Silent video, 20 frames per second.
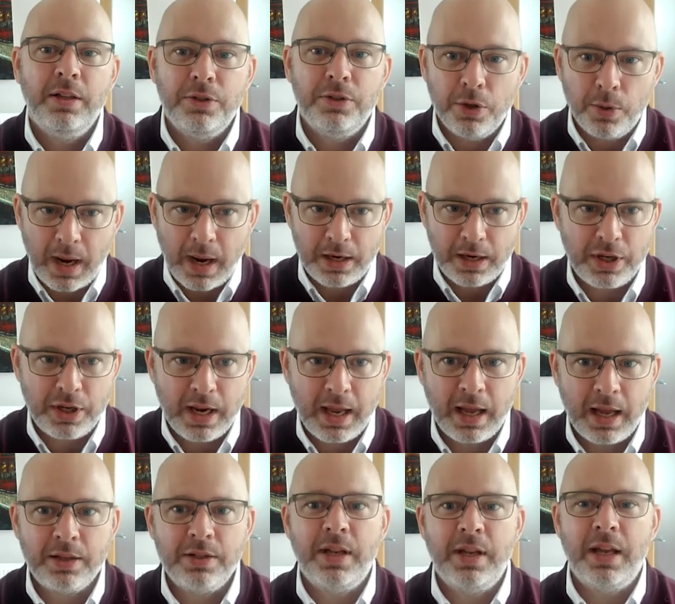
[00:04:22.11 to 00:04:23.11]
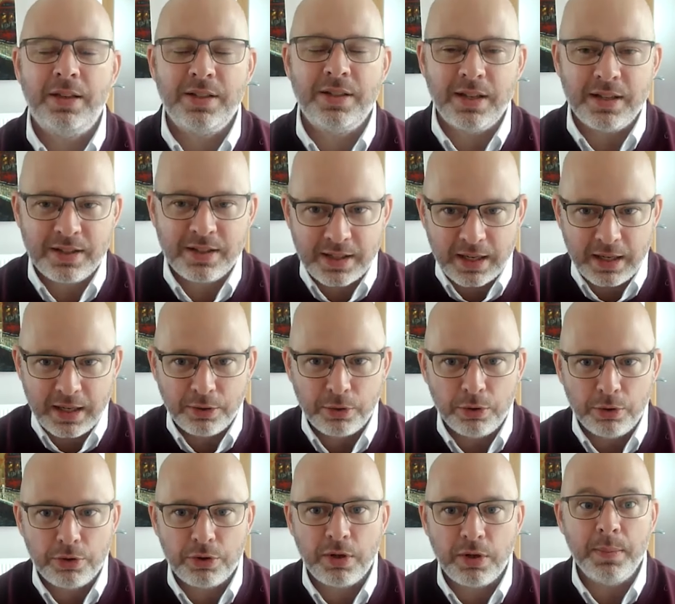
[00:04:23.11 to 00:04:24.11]
to actually access, see
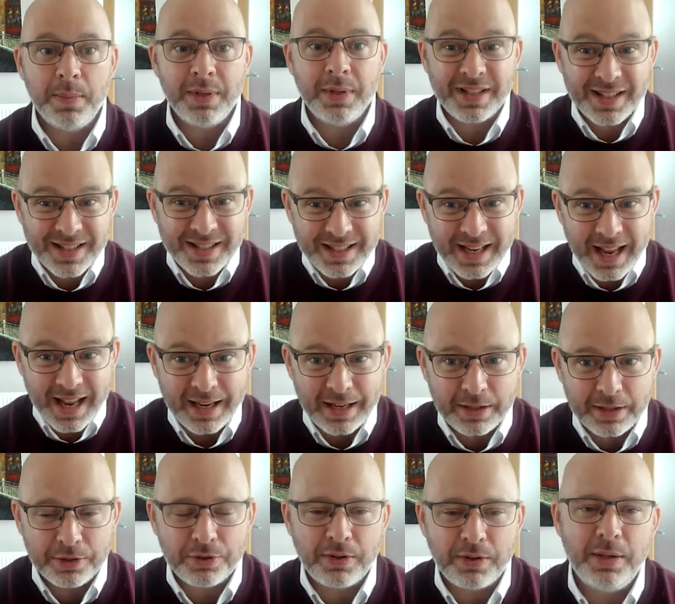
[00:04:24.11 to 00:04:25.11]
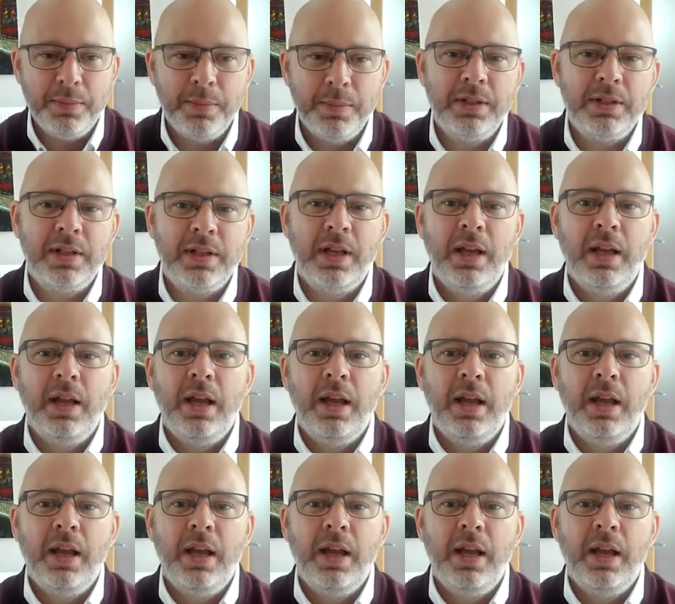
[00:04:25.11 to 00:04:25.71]
through treatment, stay in treatment,